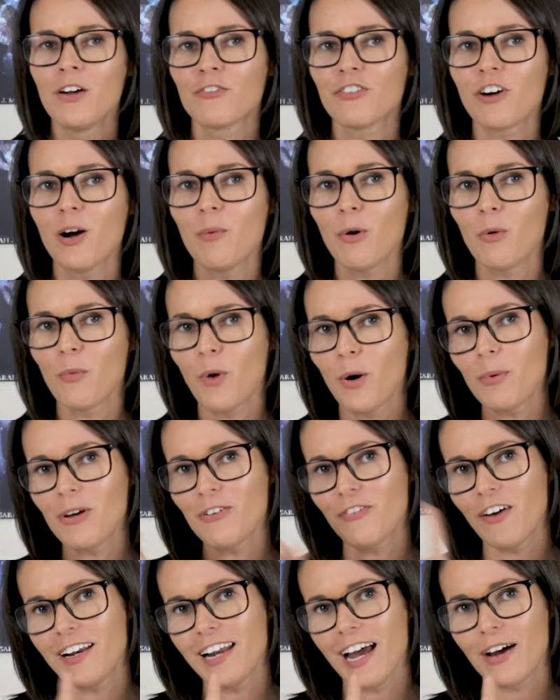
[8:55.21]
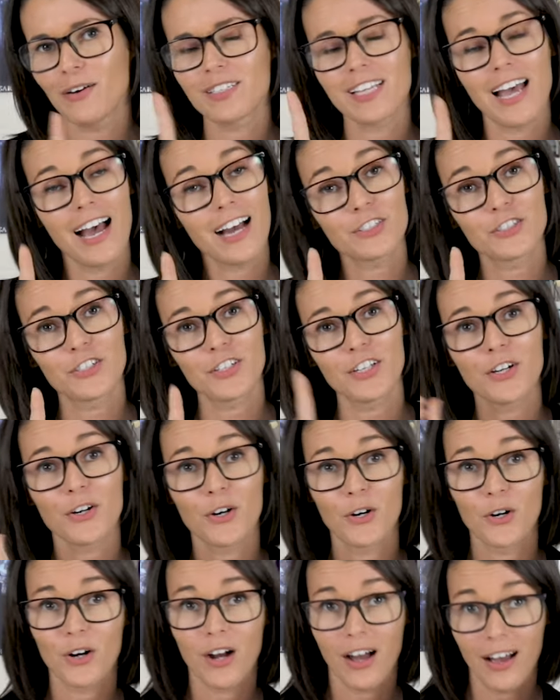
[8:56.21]
from what we find out is actually
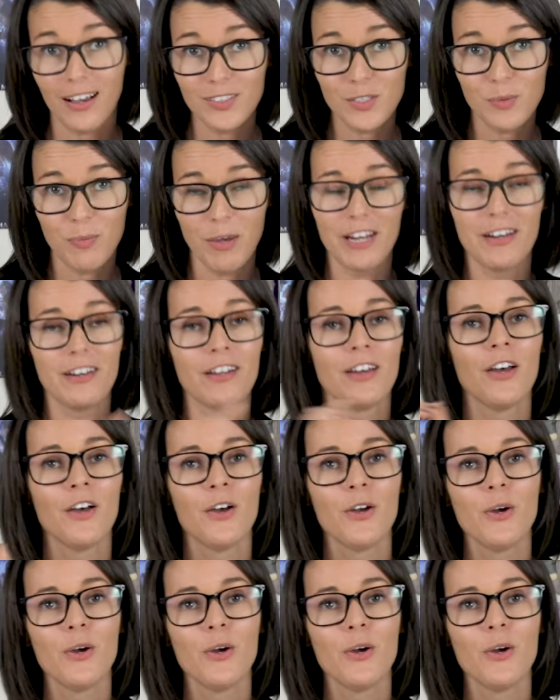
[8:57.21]
her husband,